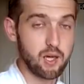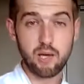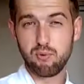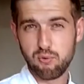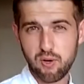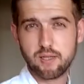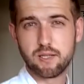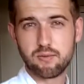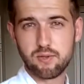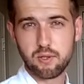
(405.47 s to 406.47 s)
if you find
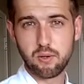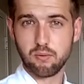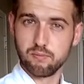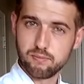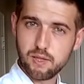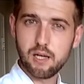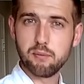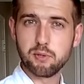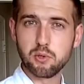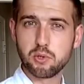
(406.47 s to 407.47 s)
this video a little
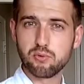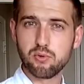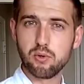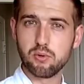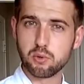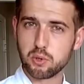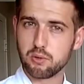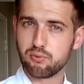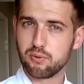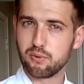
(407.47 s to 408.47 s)
bit useful,
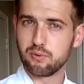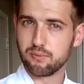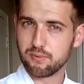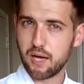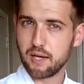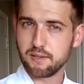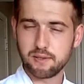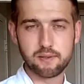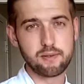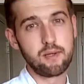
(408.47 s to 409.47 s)
joyful,
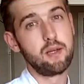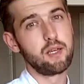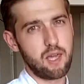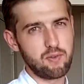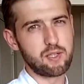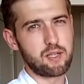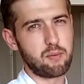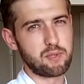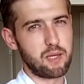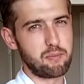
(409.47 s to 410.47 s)
nice, give it a
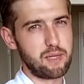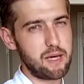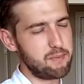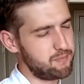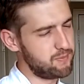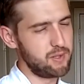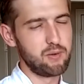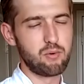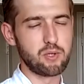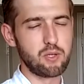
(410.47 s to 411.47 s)
thumbs up, yeah?
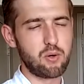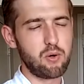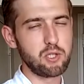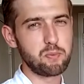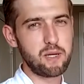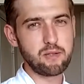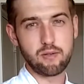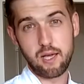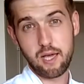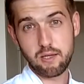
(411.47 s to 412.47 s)
For the encouragement
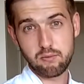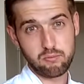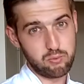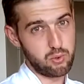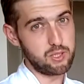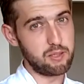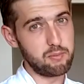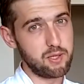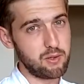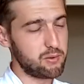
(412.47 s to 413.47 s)
and for letting
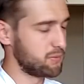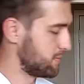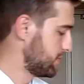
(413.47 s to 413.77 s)
me know.